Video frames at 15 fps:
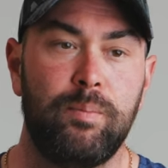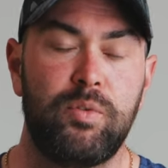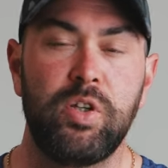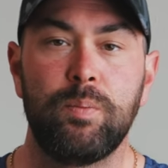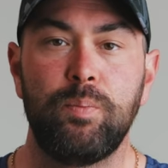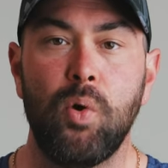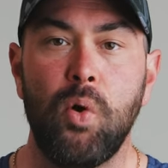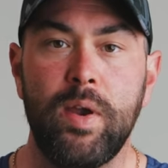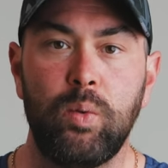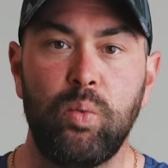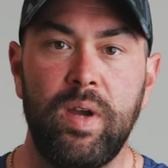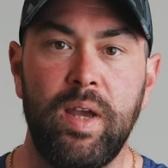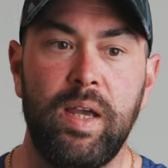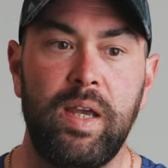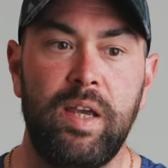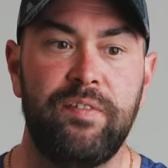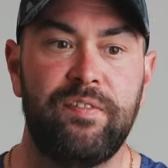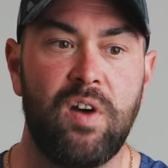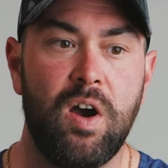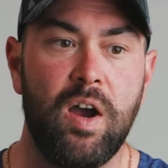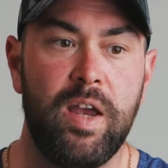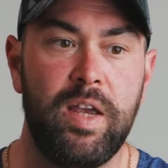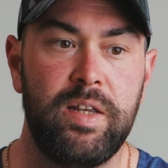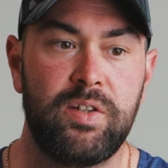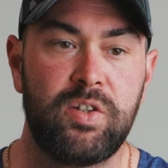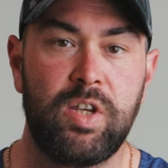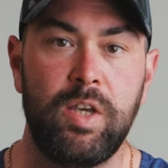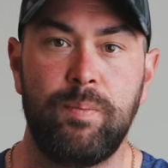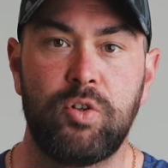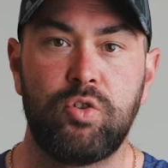To the point where if I
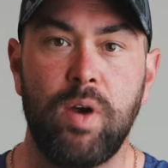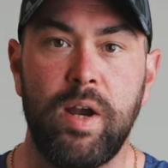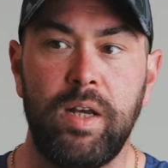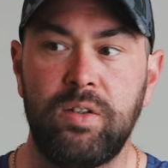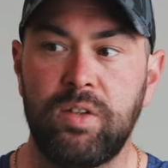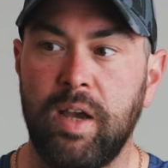skip a training